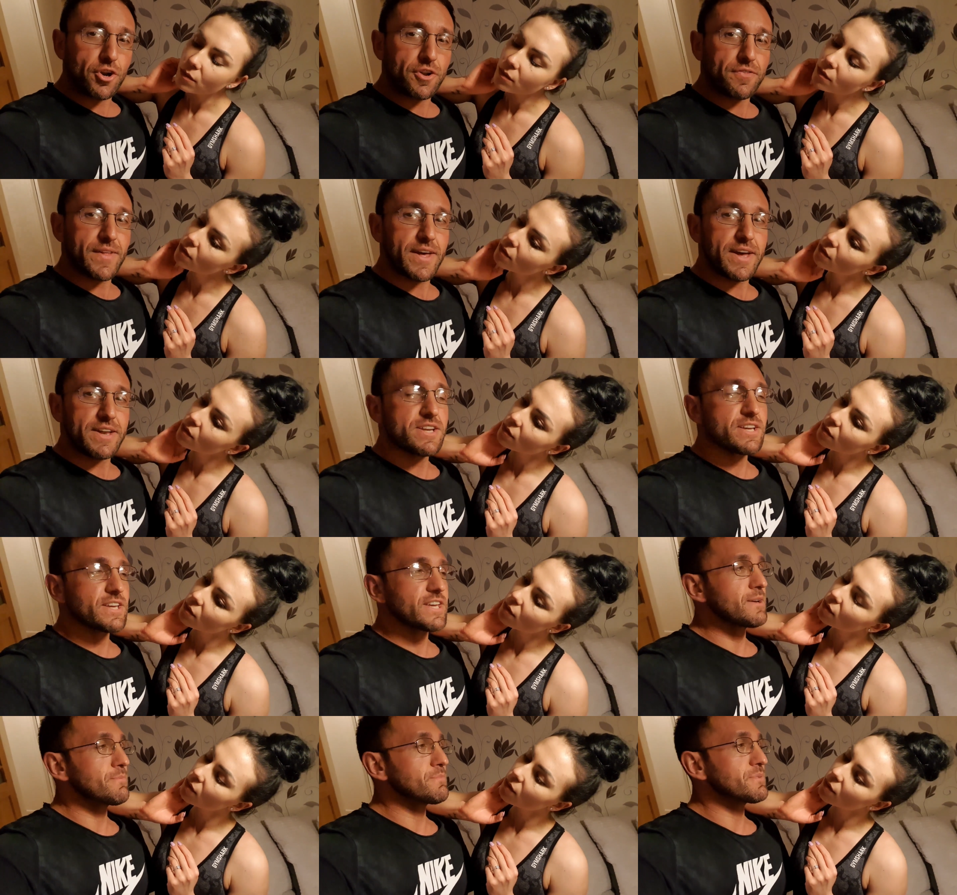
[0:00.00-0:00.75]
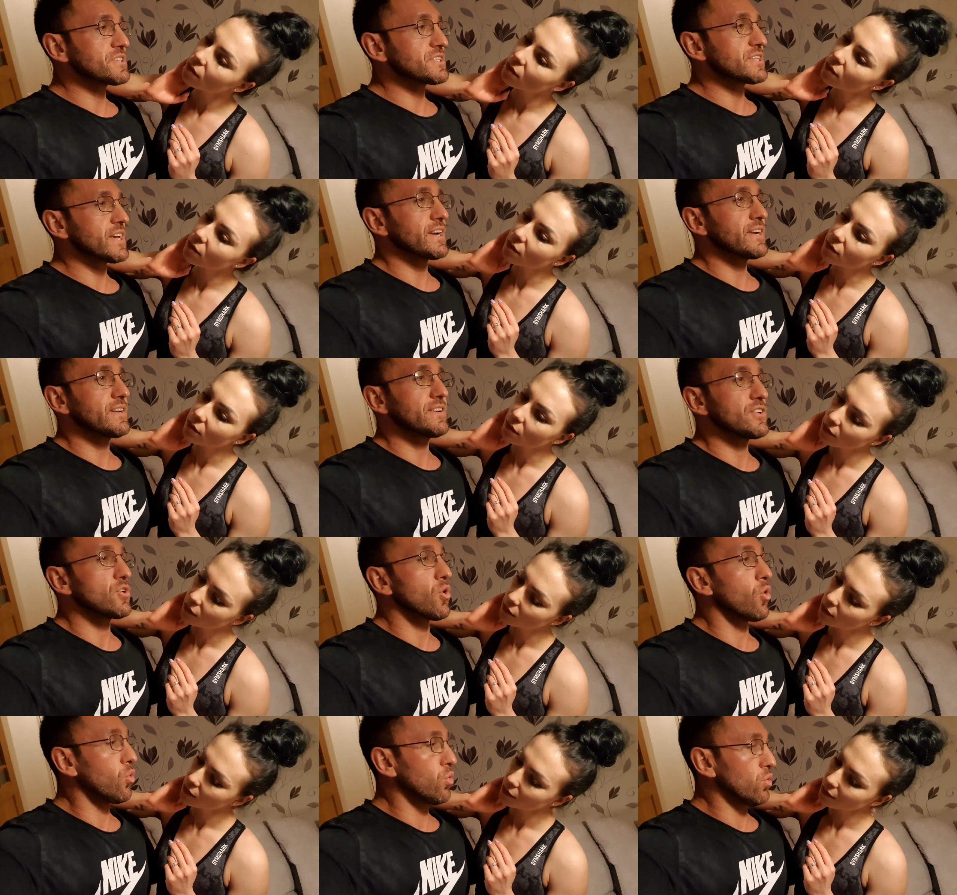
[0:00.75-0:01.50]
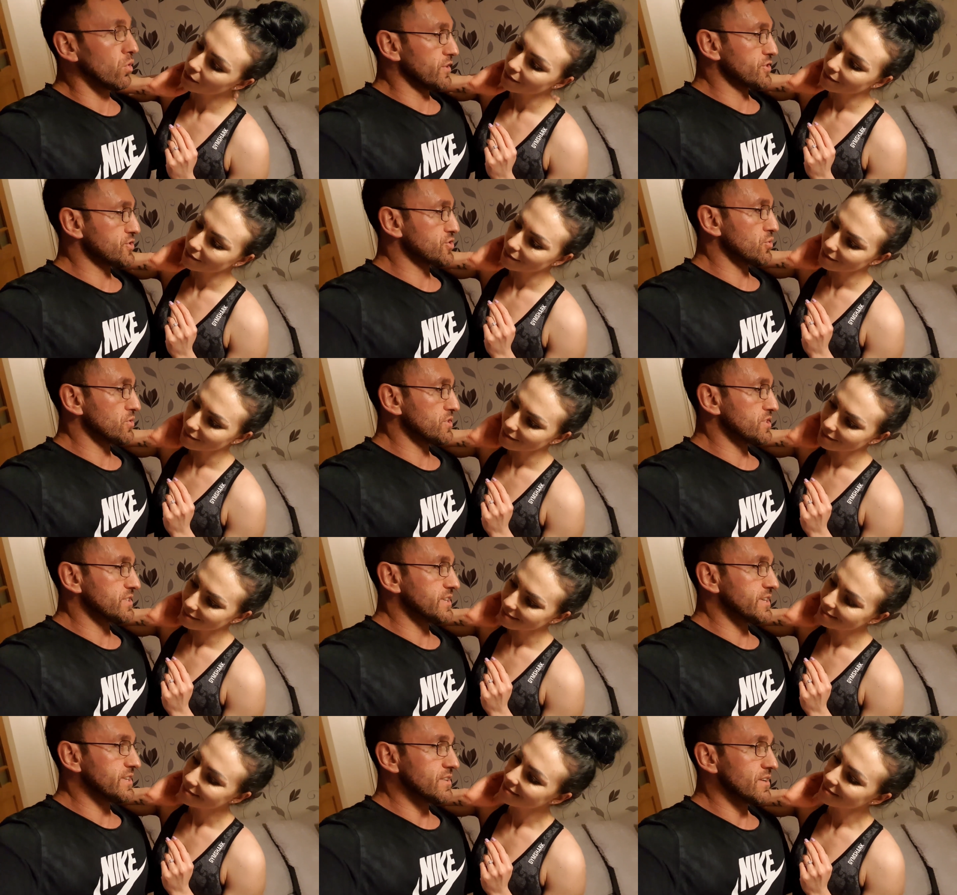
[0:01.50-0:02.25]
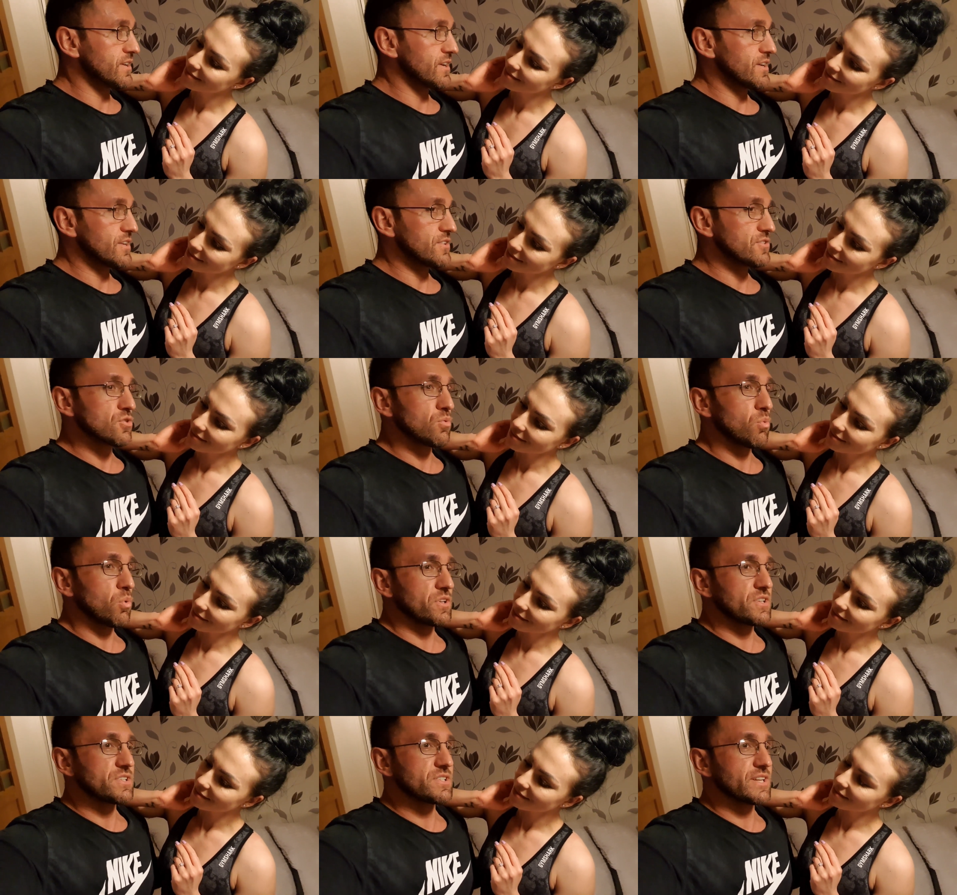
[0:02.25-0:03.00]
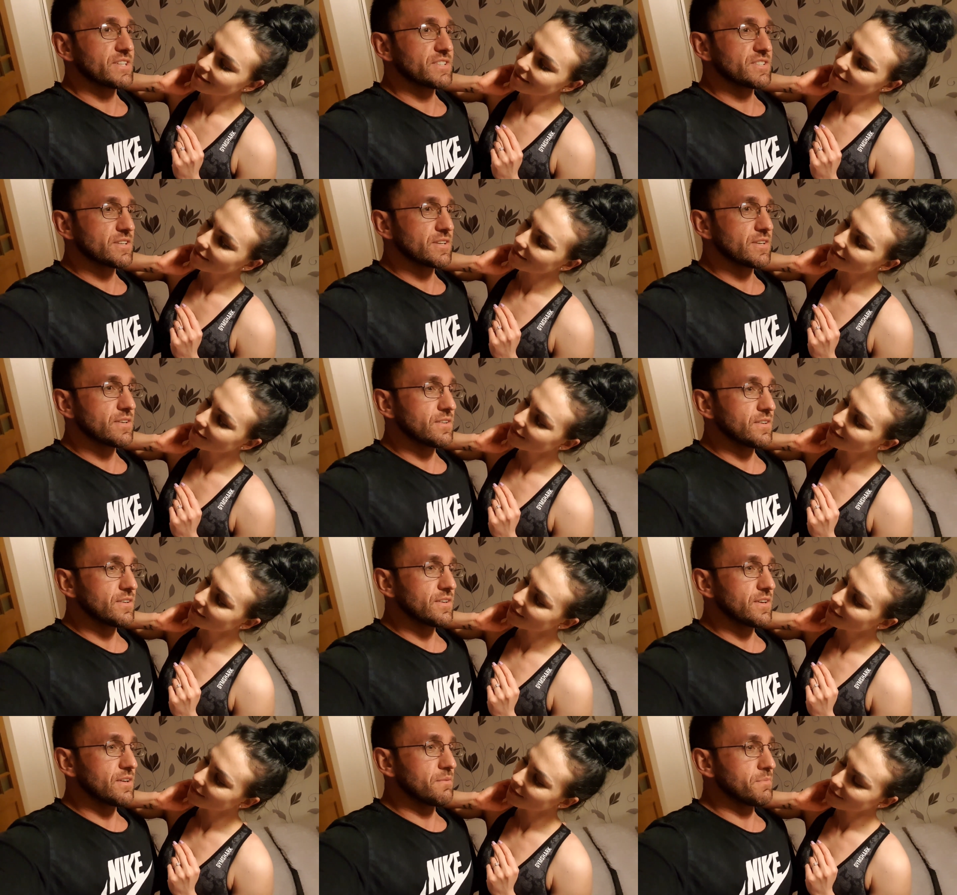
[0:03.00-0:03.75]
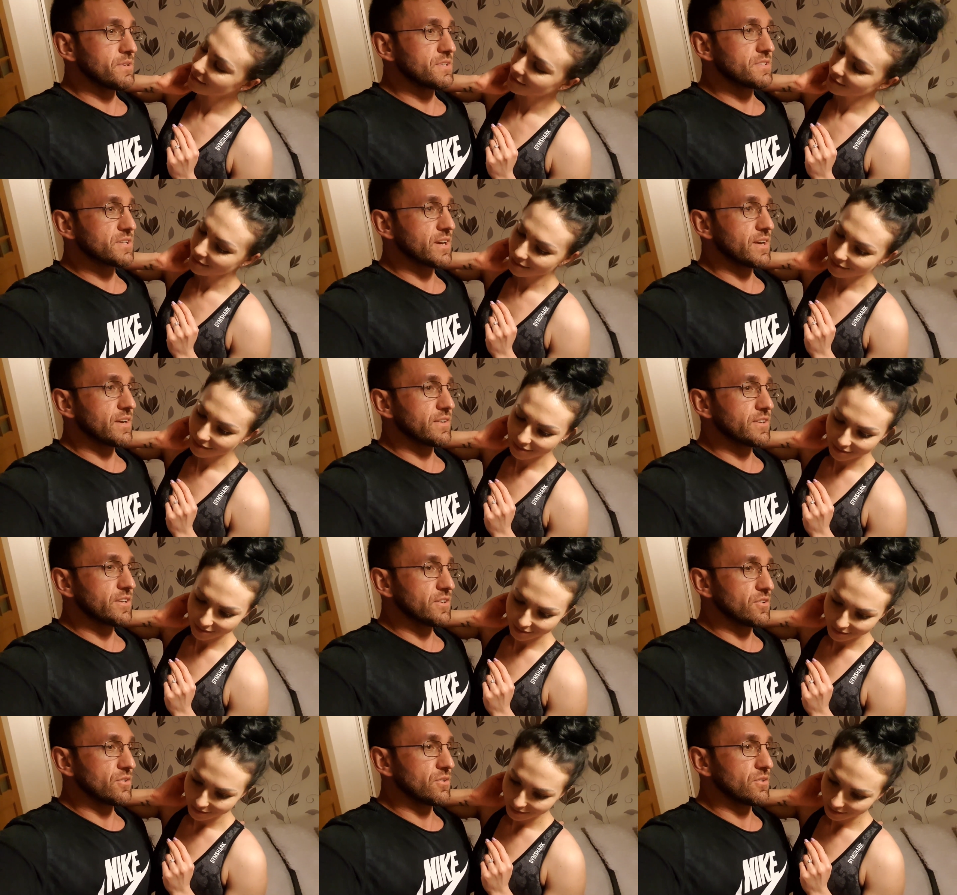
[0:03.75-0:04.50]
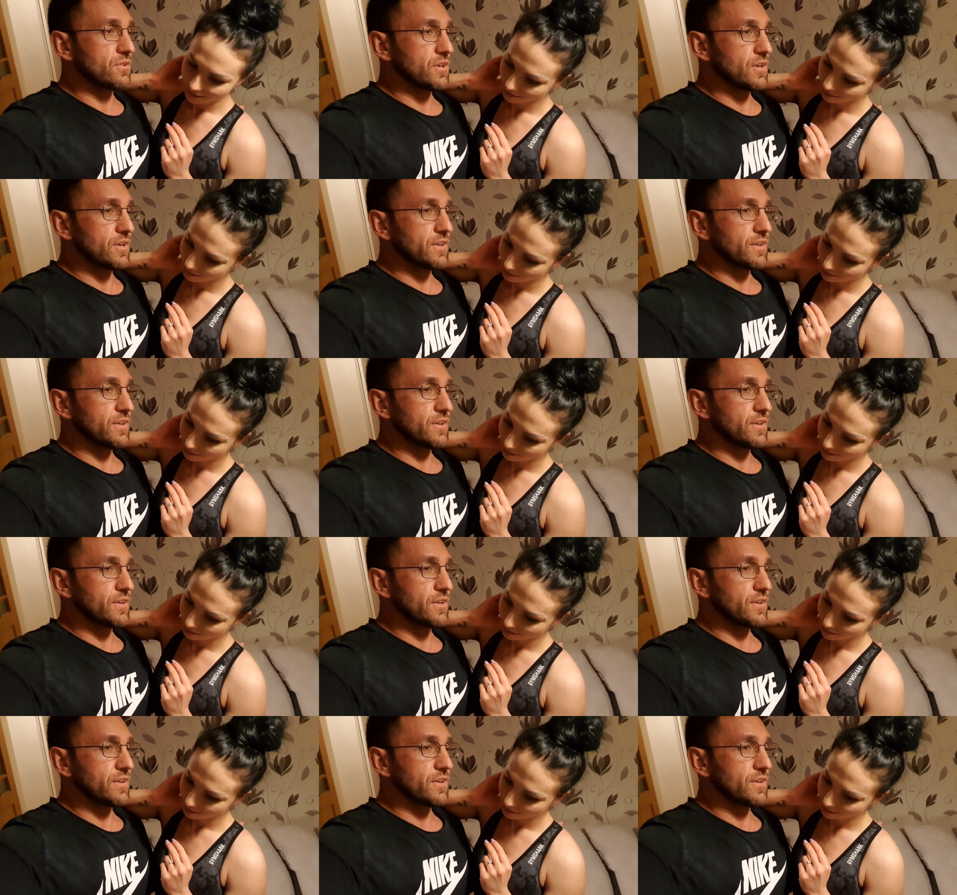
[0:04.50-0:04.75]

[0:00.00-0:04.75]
Speaker 1: on there you came second in all the shows you did. So what does that say? It means that, you know,